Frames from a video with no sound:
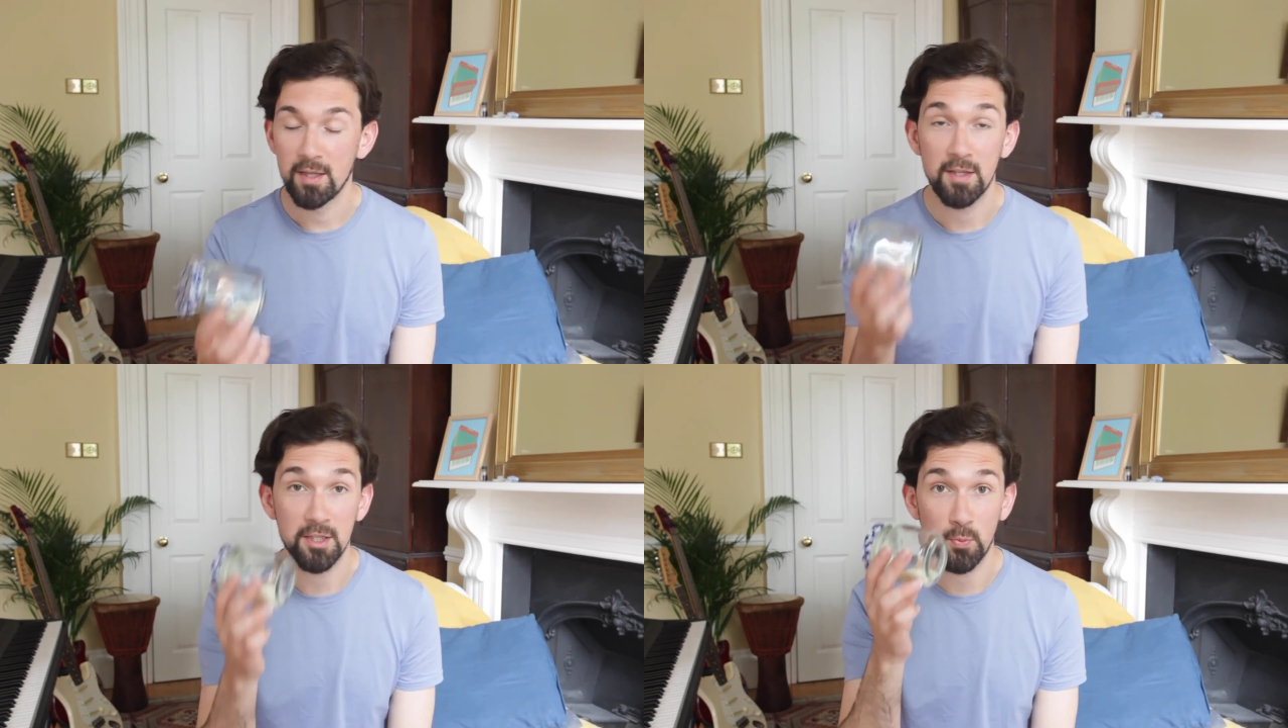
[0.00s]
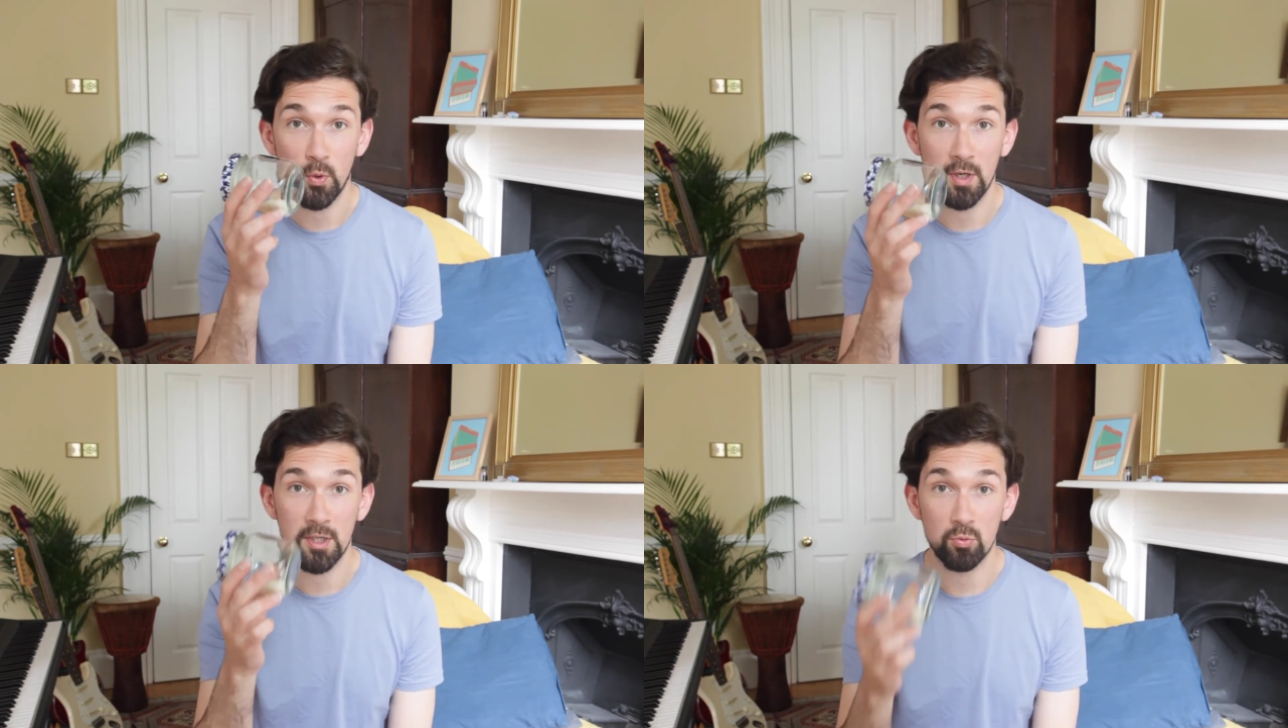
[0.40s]
This
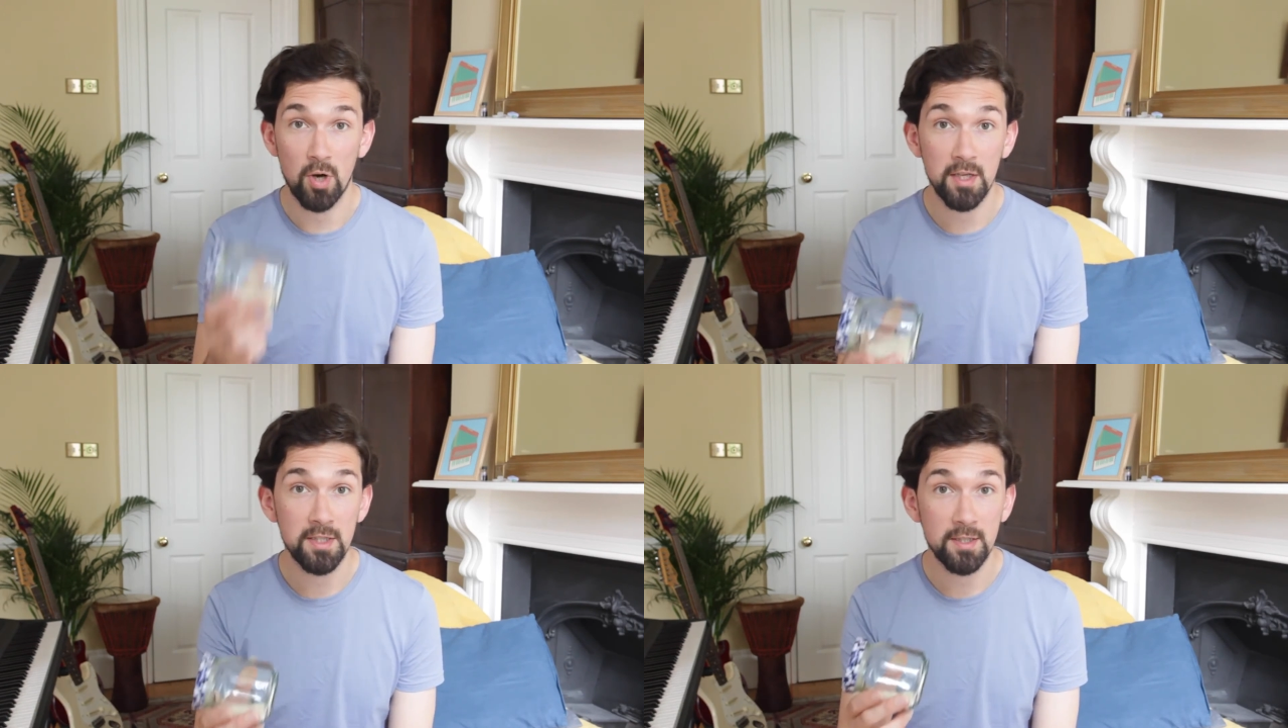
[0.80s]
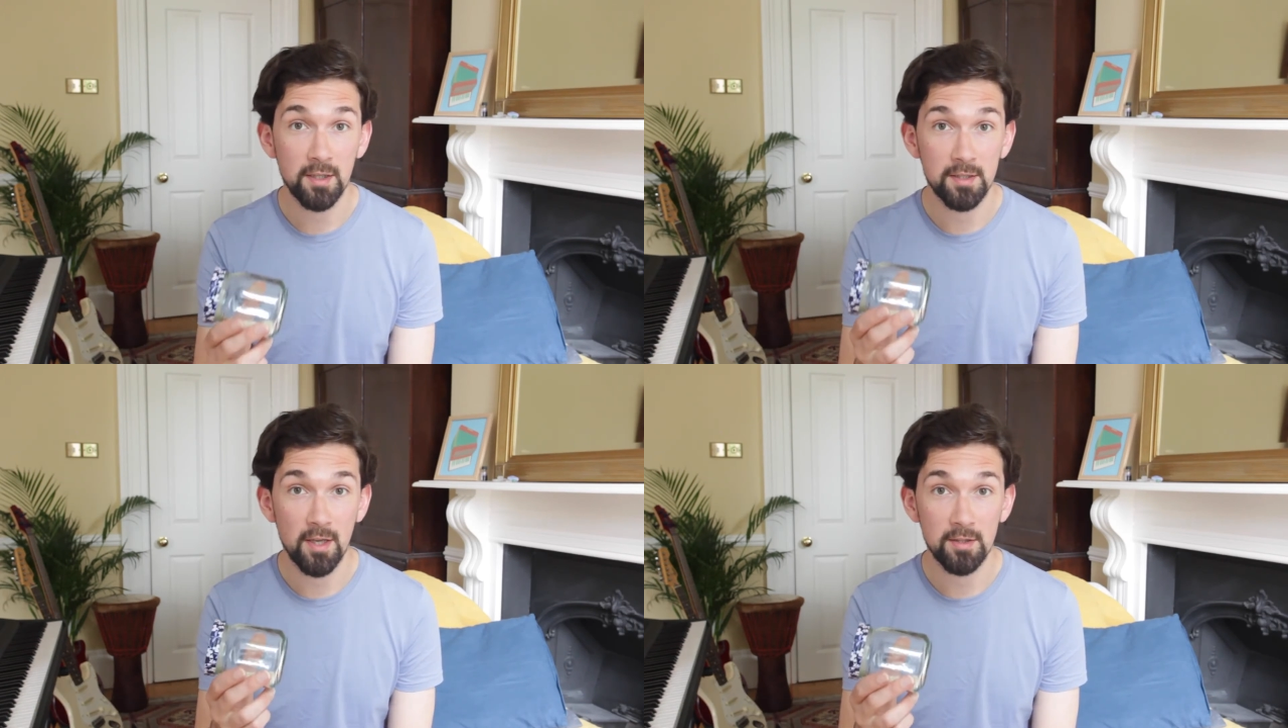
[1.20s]
one is rice and
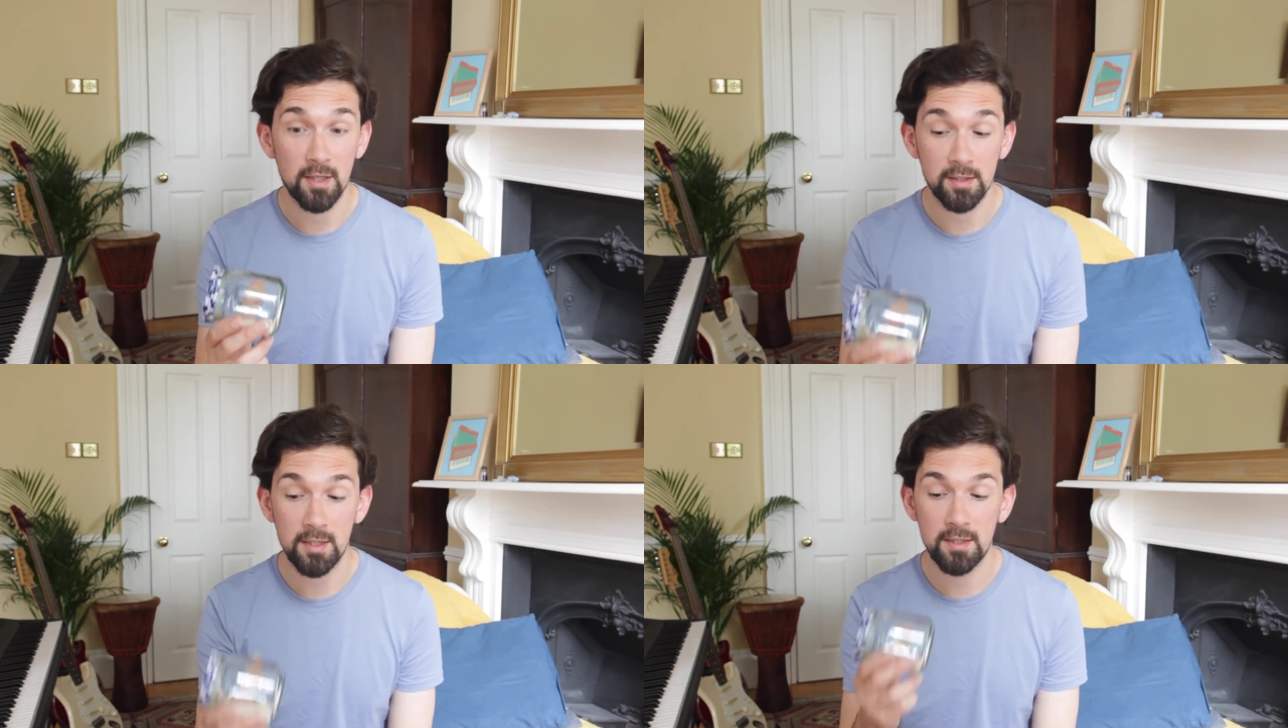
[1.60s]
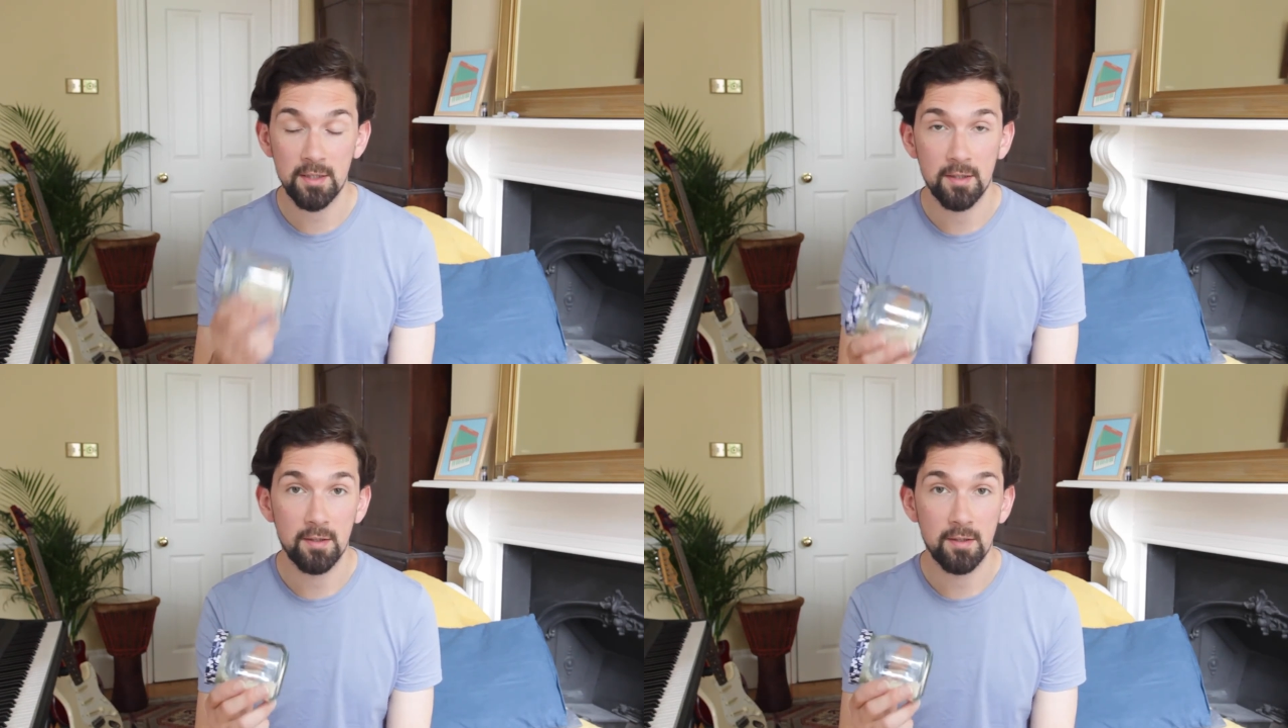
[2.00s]
it sounds like this.